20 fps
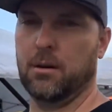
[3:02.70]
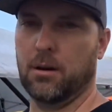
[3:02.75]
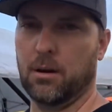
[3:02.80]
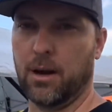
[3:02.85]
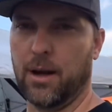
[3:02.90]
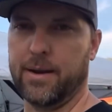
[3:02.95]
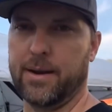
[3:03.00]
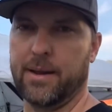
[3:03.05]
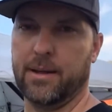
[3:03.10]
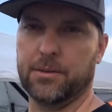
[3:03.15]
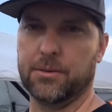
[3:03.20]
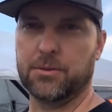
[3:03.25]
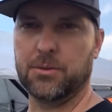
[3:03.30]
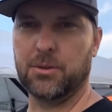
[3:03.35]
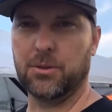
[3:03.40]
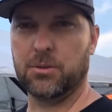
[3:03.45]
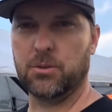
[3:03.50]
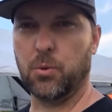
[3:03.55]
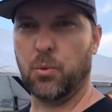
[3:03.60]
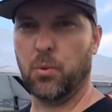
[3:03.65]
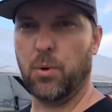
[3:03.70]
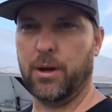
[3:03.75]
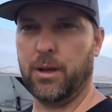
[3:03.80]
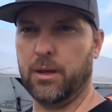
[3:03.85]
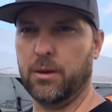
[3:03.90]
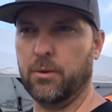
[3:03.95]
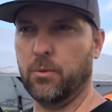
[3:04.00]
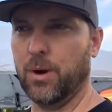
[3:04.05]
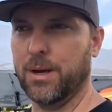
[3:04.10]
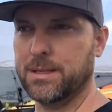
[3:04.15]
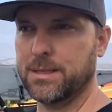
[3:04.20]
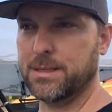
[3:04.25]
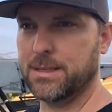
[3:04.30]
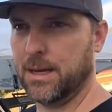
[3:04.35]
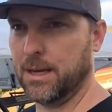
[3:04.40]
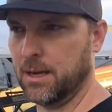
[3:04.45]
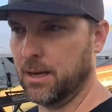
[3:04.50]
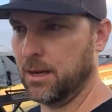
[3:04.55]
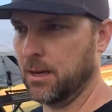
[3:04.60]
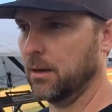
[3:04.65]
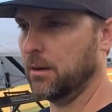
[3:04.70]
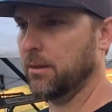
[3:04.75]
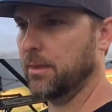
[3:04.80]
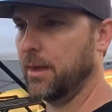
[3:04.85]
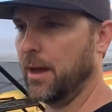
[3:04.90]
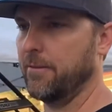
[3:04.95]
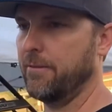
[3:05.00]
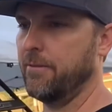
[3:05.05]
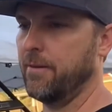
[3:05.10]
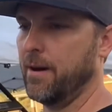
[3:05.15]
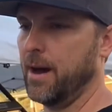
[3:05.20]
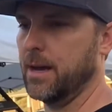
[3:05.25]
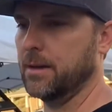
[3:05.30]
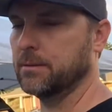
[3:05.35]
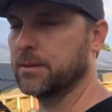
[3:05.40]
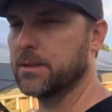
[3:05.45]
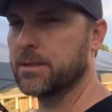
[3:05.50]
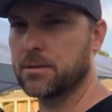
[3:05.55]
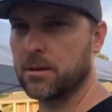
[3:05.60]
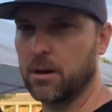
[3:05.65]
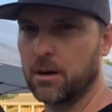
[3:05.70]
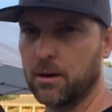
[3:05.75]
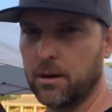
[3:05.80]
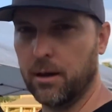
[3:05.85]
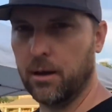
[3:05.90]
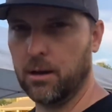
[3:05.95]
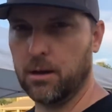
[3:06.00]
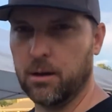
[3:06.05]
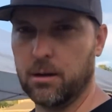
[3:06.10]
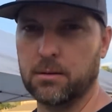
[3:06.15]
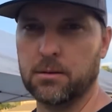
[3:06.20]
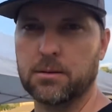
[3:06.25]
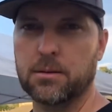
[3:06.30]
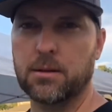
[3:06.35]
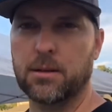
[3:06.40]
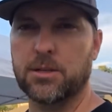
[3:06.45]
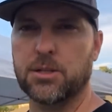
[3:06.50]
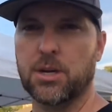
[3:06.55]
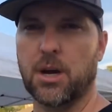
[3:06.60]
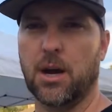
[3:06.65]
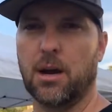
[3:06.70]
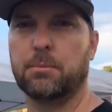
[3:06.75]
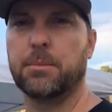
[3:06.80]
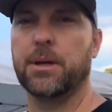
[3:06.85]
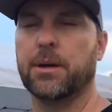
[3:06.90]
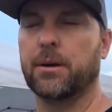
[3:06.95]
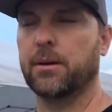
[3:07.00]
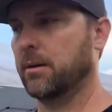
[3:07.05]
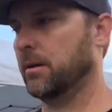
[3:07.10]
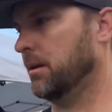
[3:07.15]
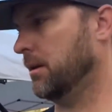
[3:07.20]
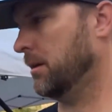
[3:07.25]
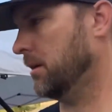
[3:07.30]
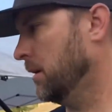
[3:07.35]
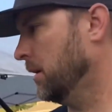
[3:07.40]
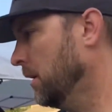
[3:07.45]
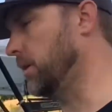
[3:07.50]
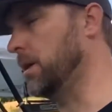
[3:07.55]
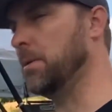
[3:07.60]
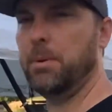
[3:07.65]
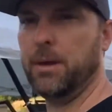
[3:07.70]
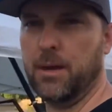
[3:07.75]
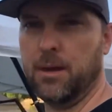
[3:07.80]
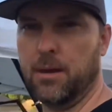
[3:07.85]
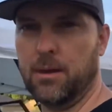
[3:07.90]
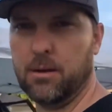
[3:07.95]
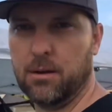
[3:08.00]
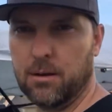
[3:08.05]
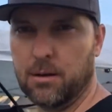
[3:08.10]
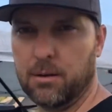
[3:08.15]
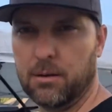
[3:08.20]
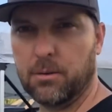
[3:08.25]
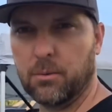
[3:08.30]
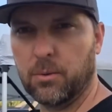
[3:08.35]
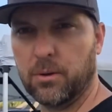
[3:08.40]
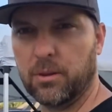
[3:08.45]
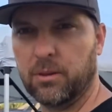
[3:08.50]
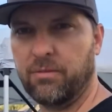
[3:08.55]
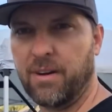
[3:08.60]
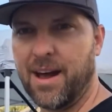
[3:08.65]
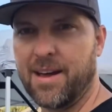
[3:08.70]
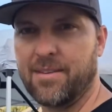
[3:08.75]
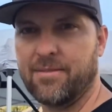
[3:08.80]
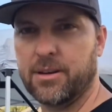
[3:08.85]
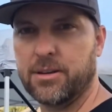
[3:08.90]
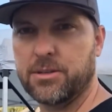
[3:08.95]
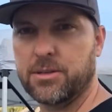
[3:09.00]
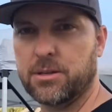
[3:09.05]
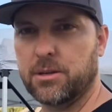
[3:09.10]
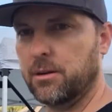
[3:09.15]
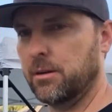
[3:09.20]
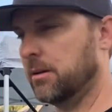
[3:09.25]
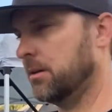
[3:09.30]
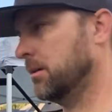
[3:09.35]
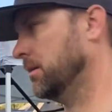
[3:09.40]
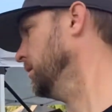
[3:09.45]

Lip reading: got down to 220 wet sanding. That finally started getting the job done. Repeat with 500,